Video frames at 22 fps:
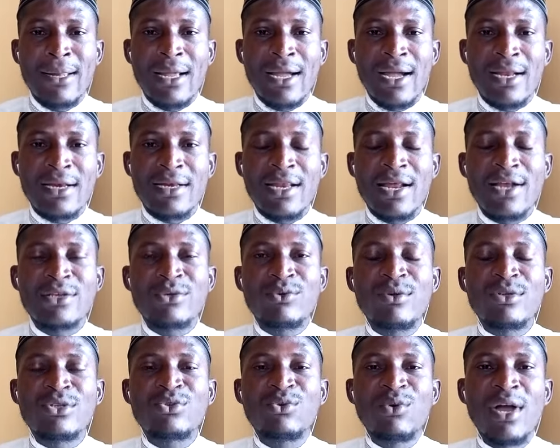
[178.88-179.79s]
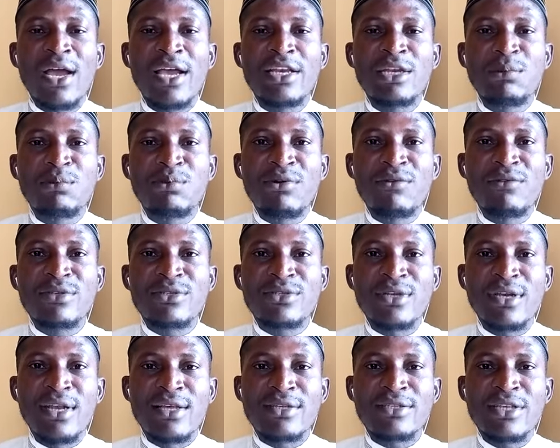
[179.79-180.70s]
And that was why the Prophet
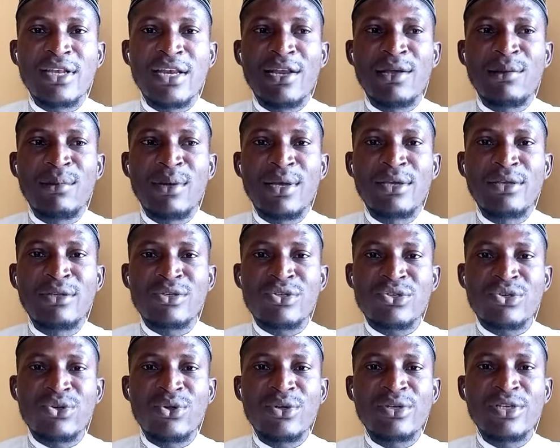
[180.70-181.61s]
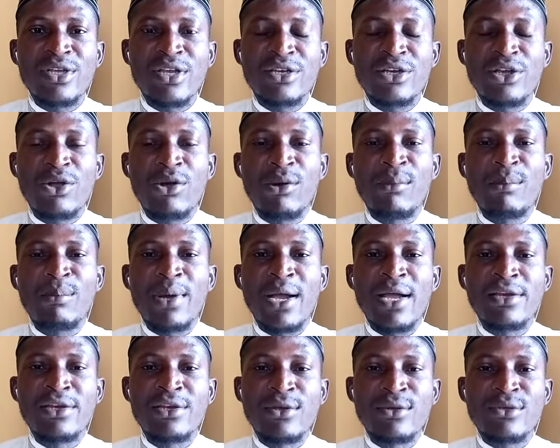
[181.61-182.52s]
sallallahu alaihi wasallam instructed the
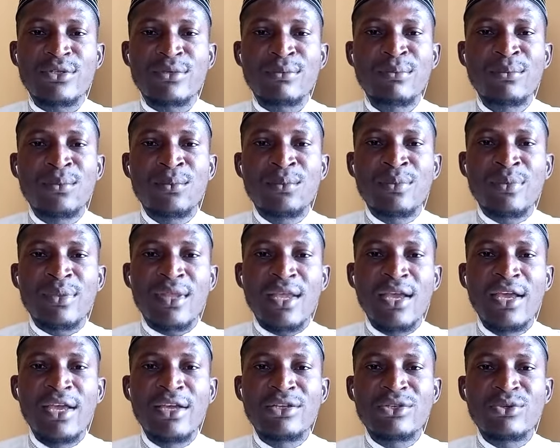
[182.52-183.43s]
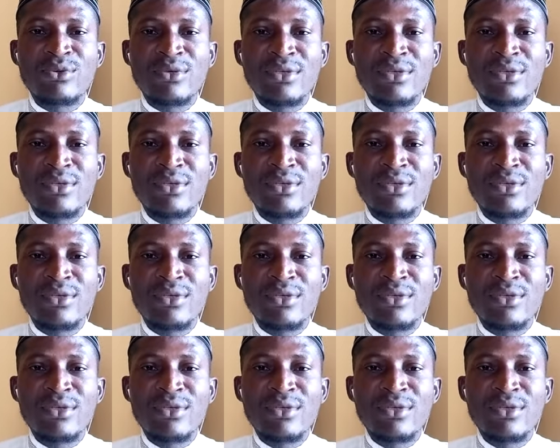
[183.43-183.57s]
companions to